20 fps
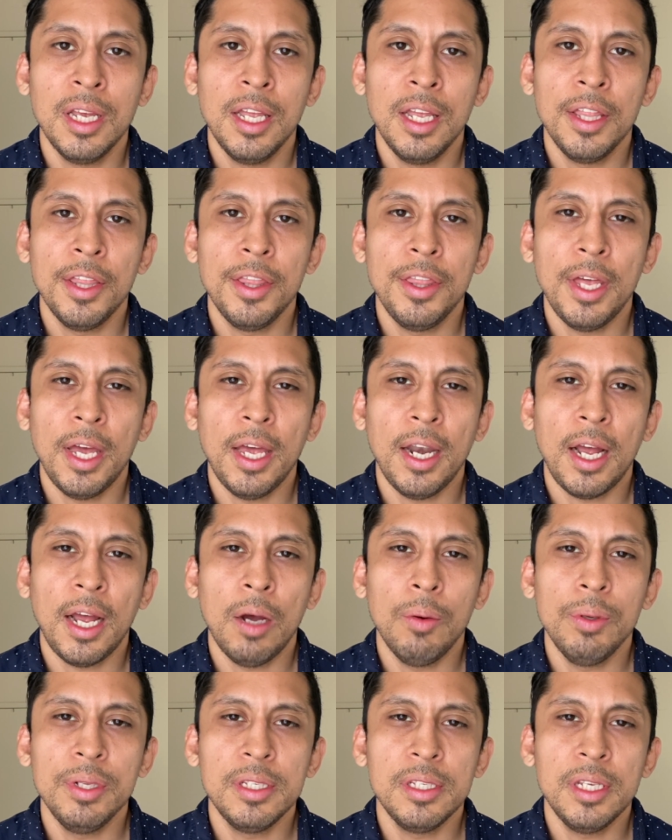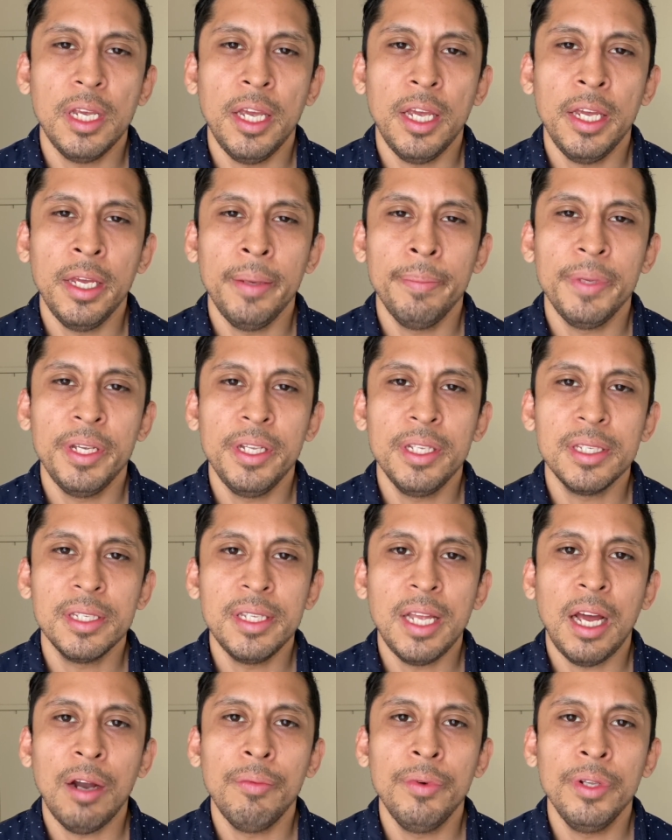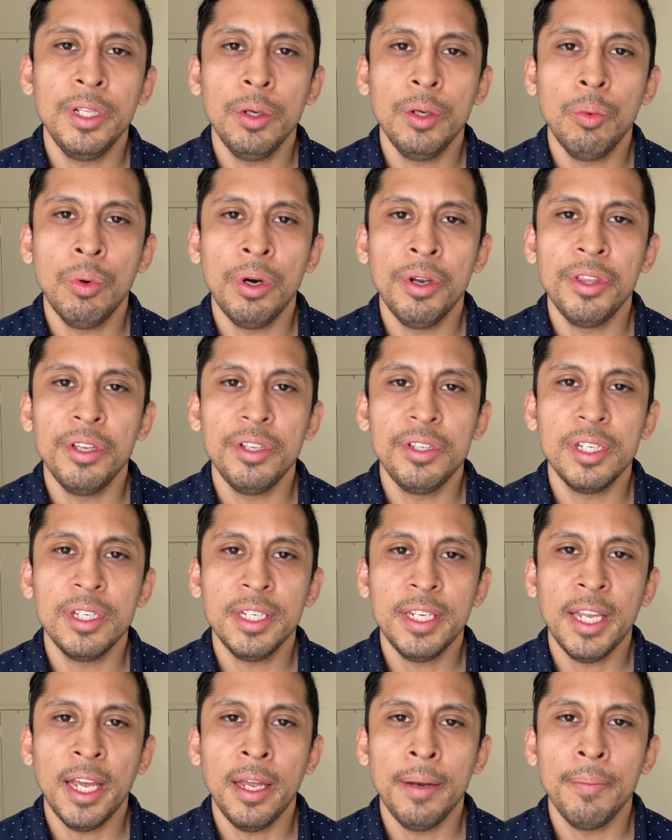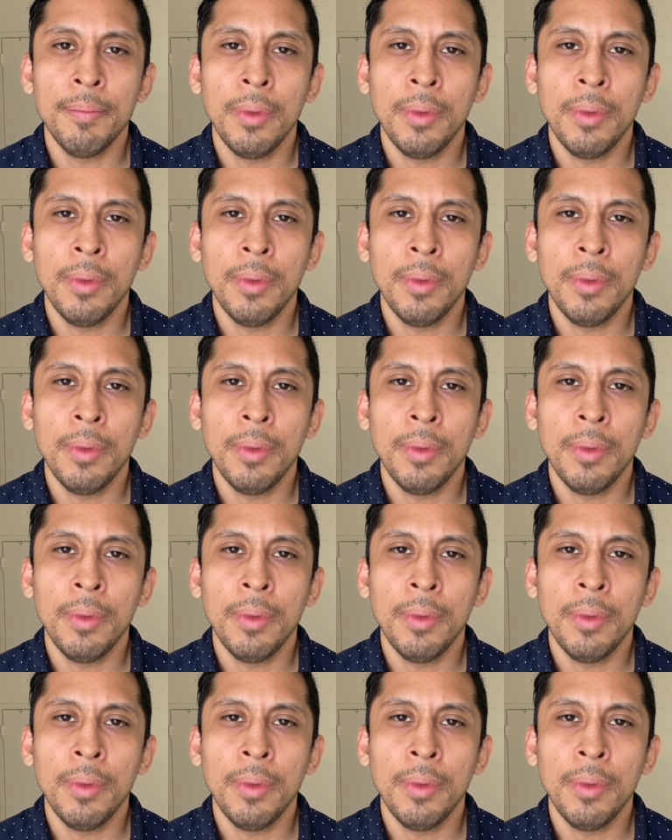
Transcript: that I would say it's not really worth it to get.